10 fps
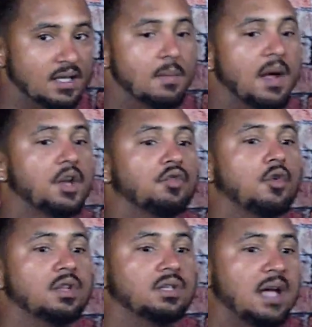Am I going to
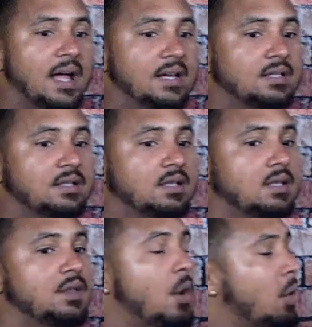roll the dice
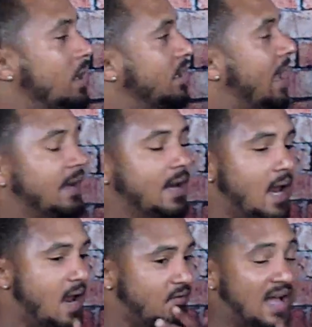knowing that
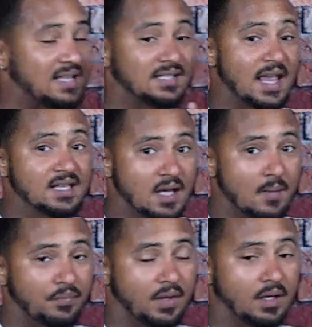if I say
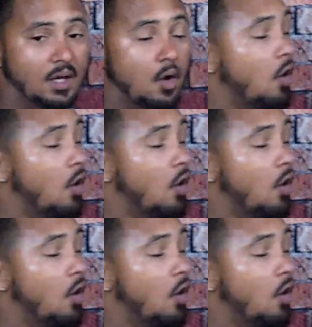something or